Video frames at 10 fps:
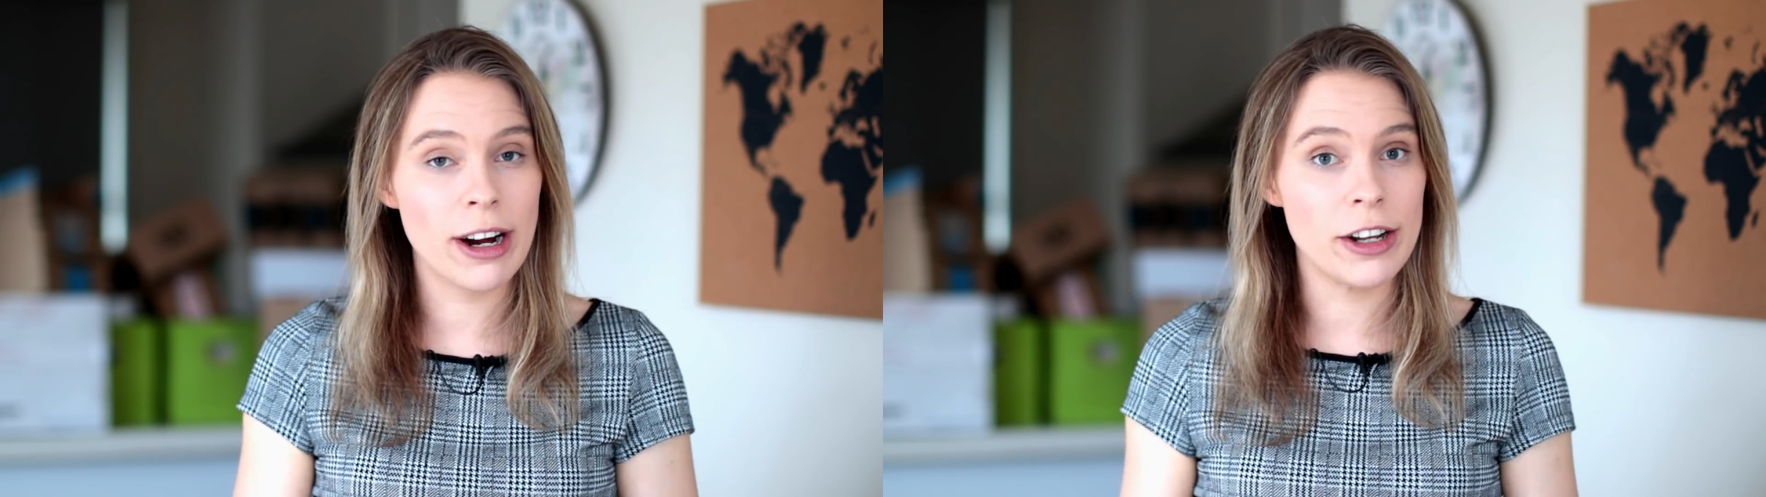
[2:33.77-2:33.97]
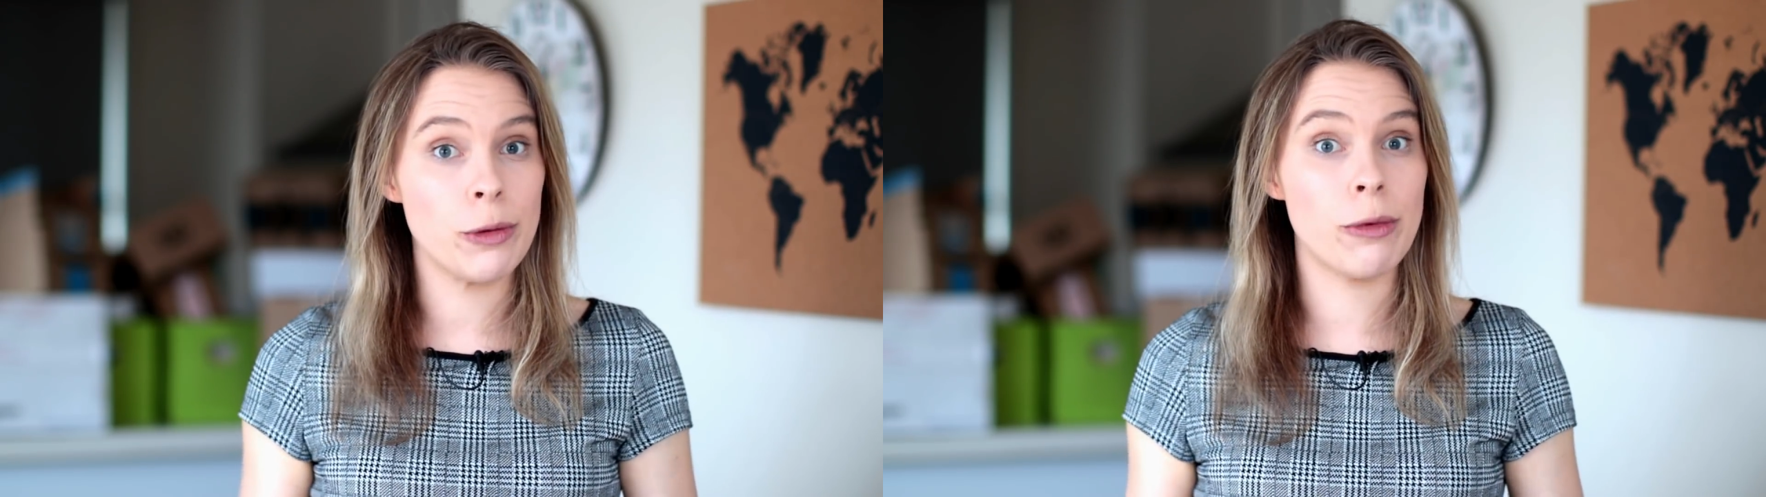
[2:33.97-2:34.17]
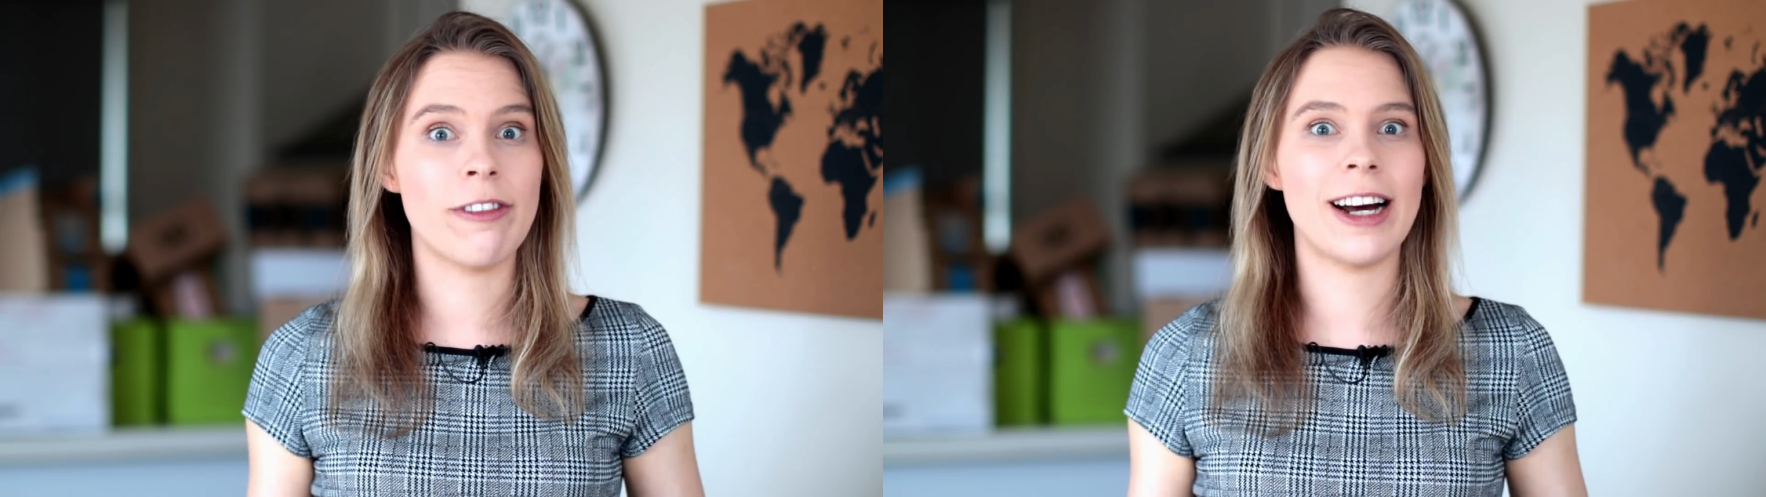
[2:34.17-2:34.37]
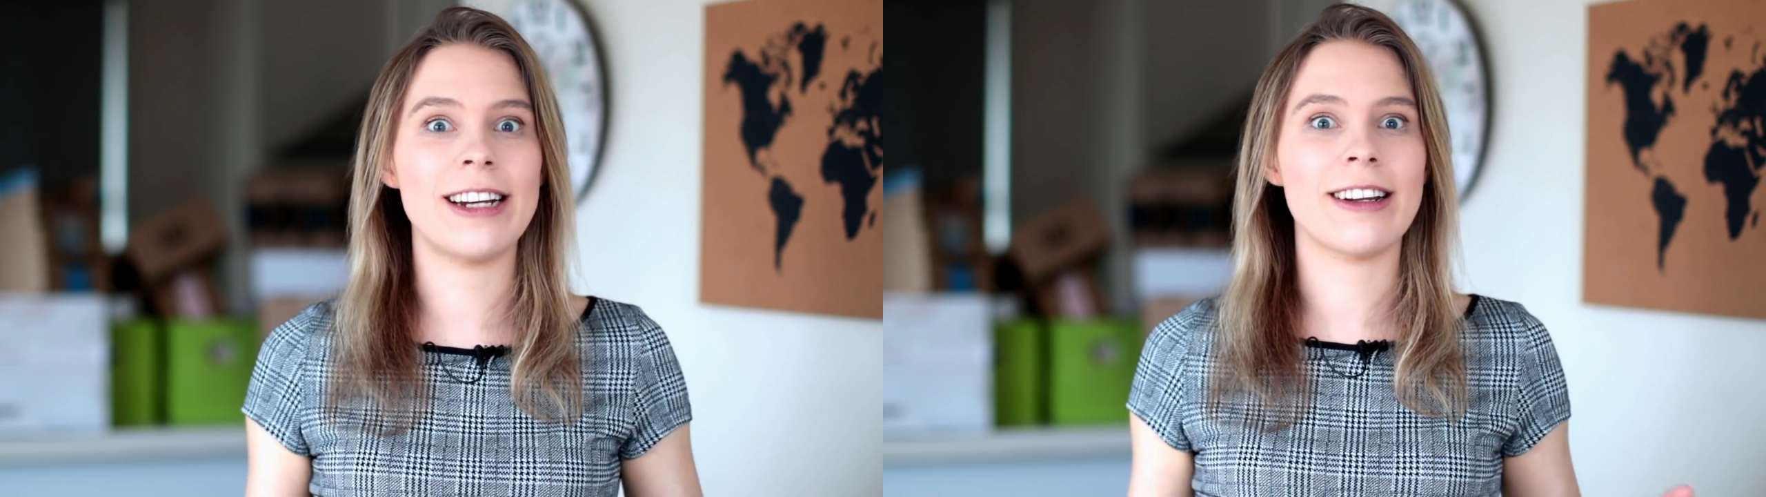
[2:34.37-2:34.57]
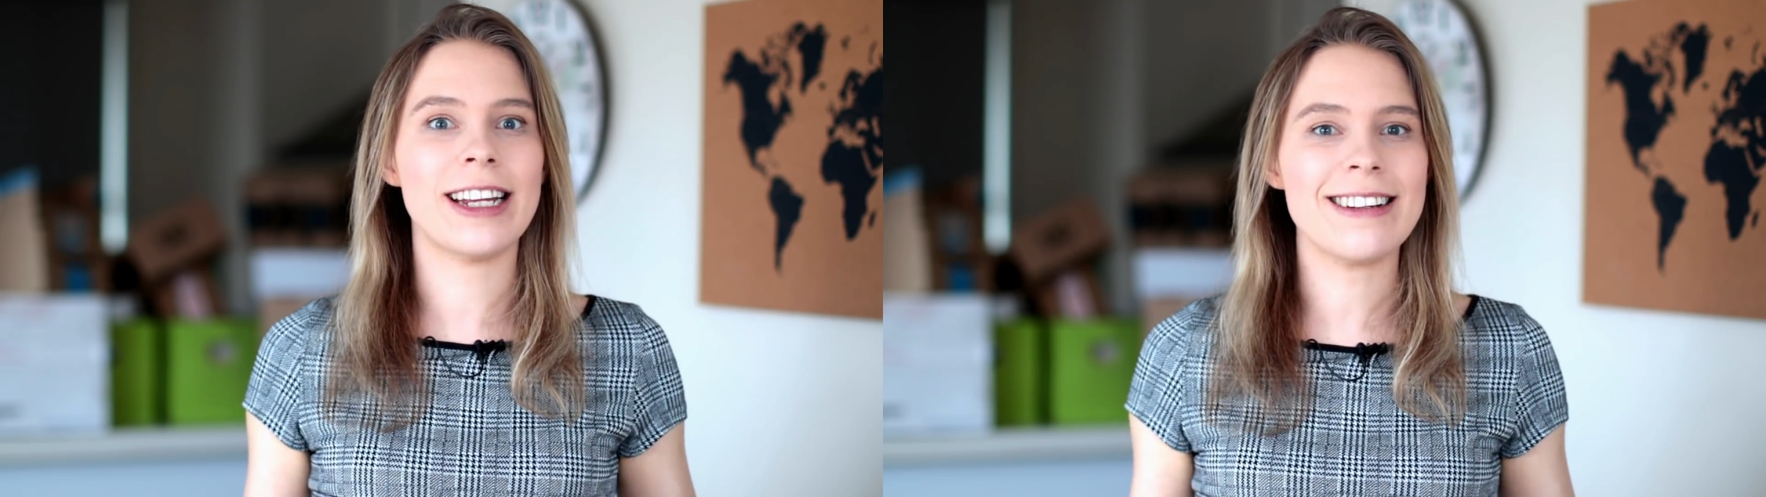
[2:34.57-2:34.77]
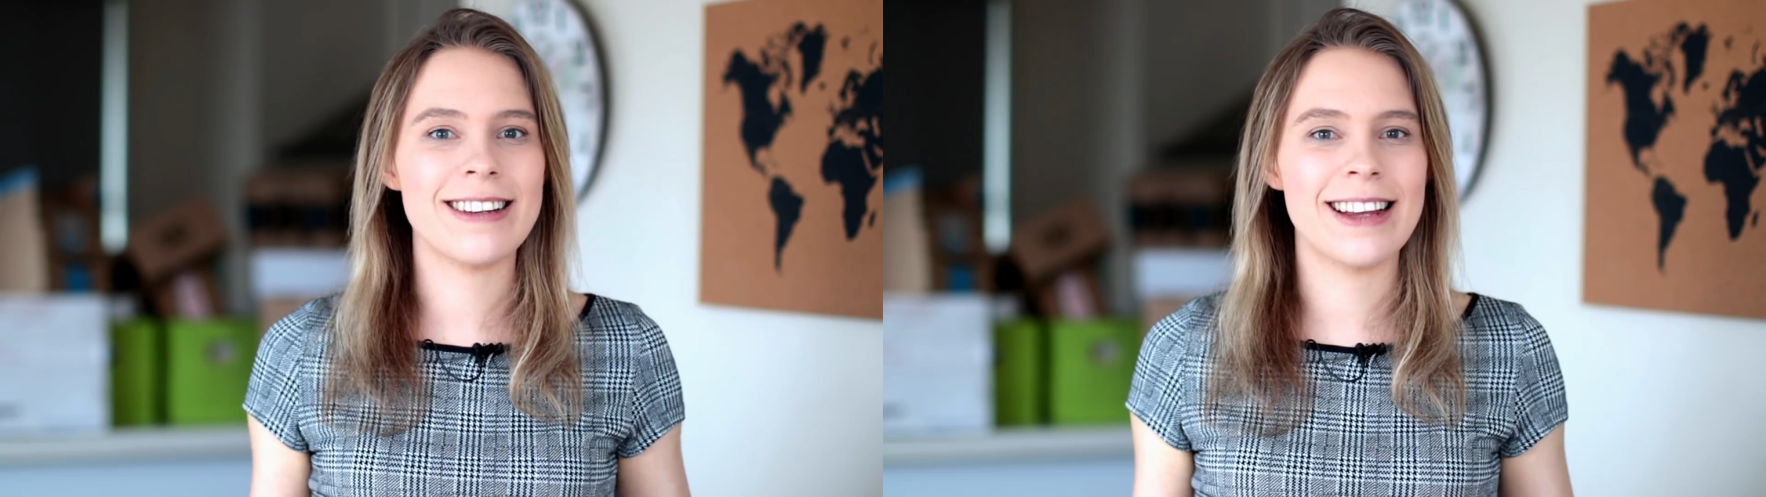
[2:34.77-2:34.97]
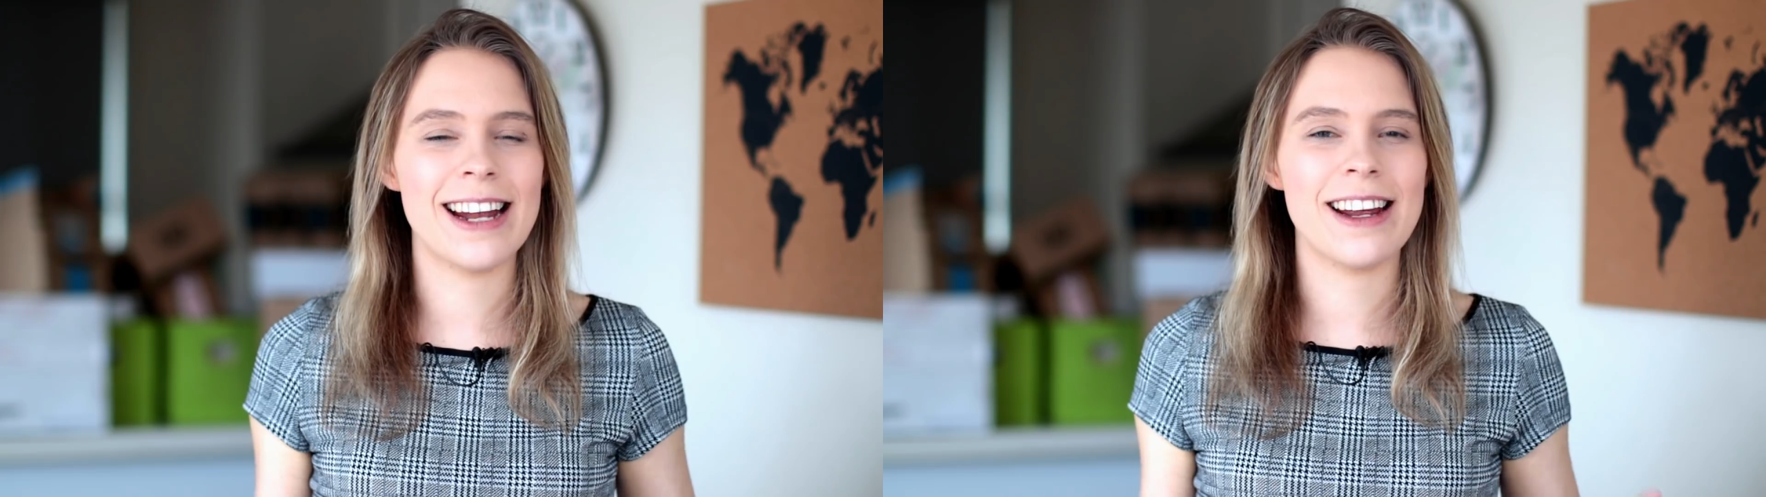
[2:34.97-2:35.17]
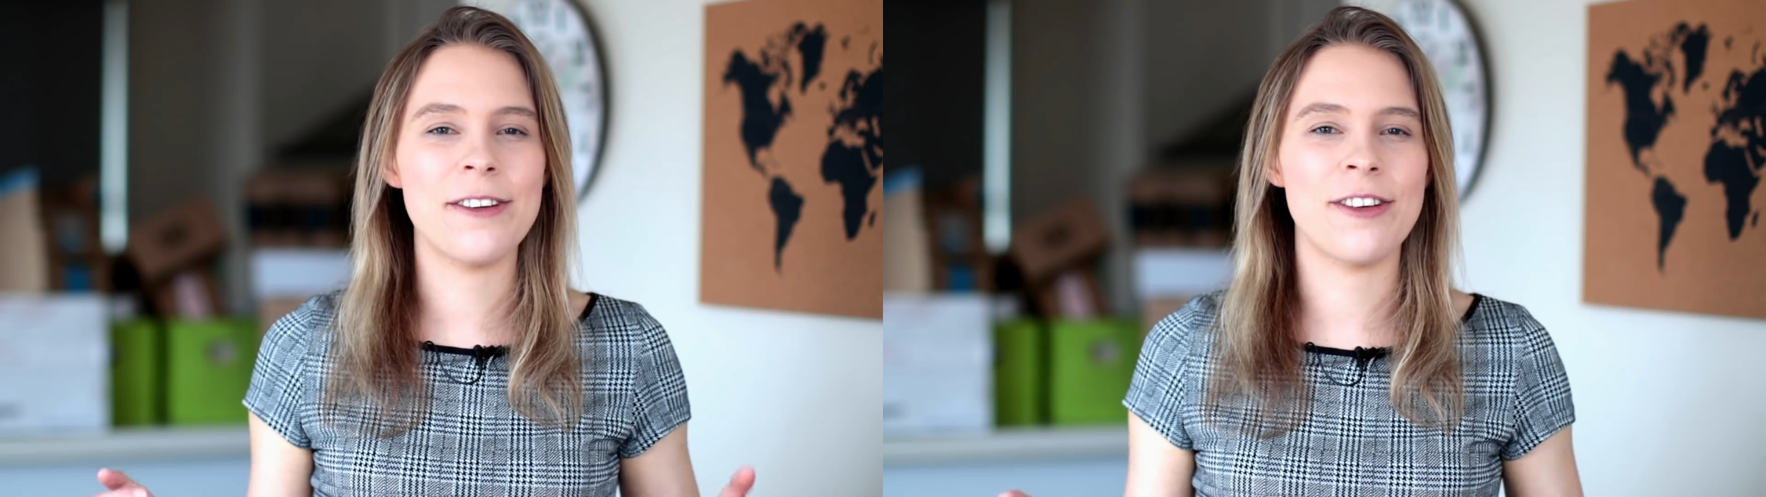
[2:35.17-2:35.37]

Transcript: and you will find a link to that in